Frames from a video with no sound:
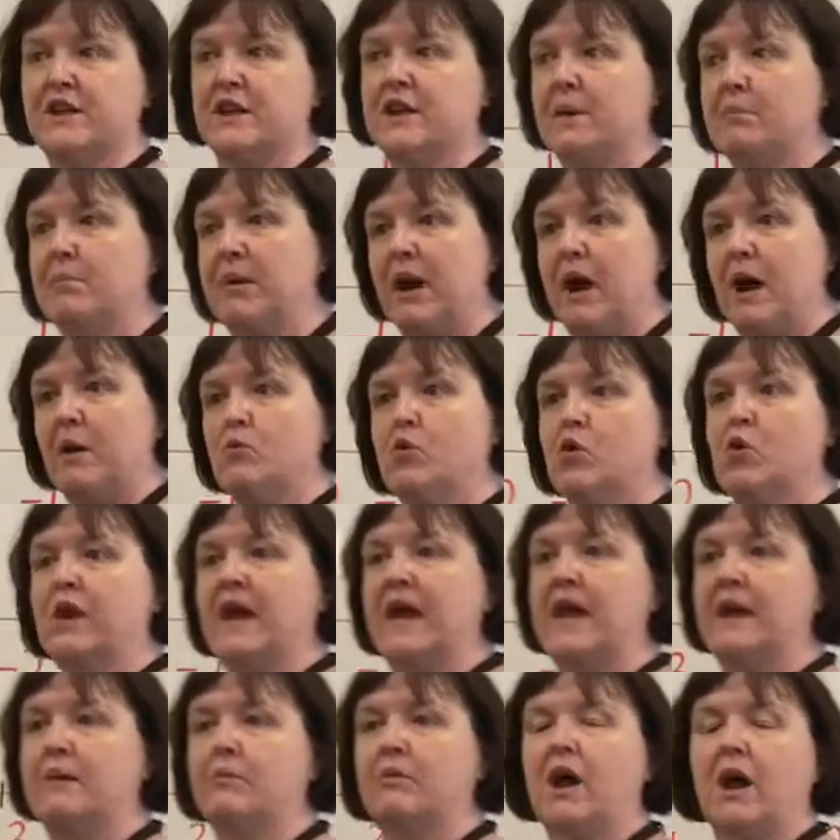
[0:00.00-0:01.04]
of the number line will
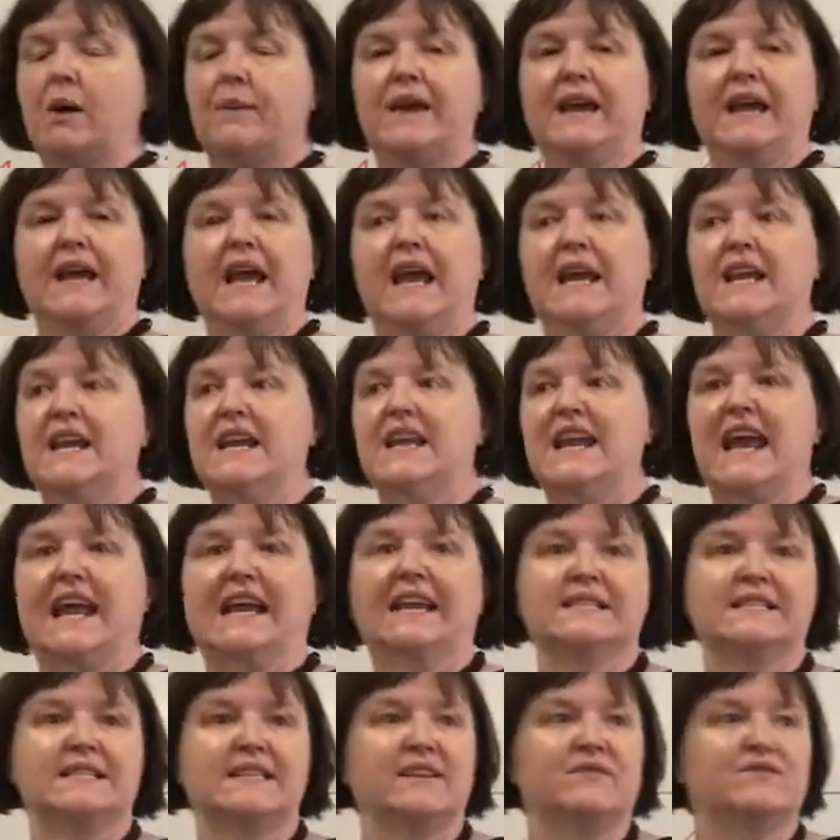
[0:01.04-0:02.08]
keep going in a
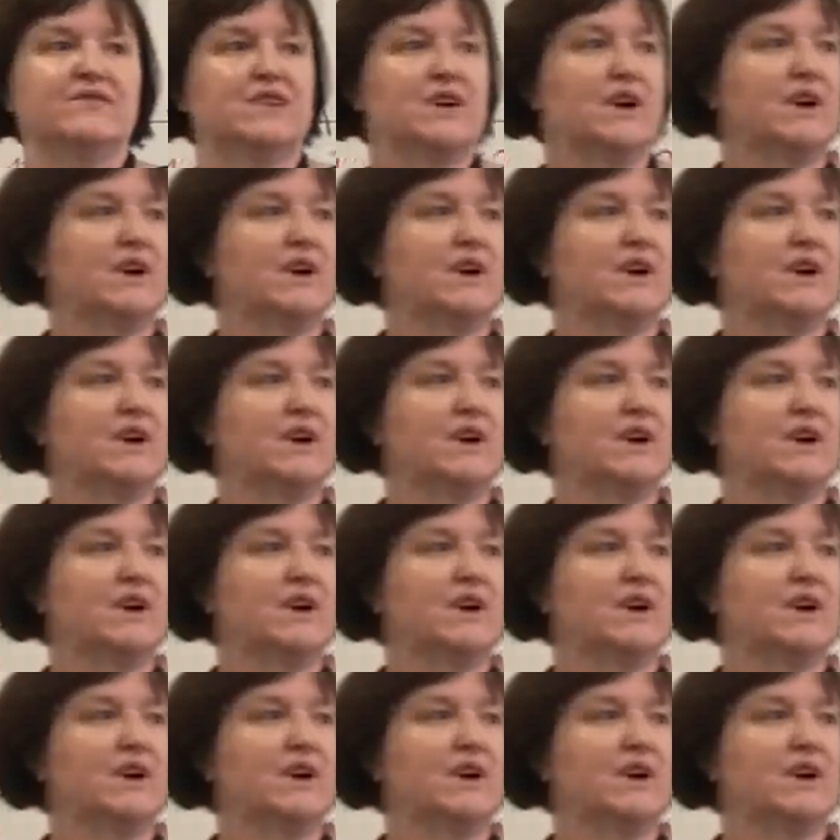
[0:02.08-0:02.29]
negative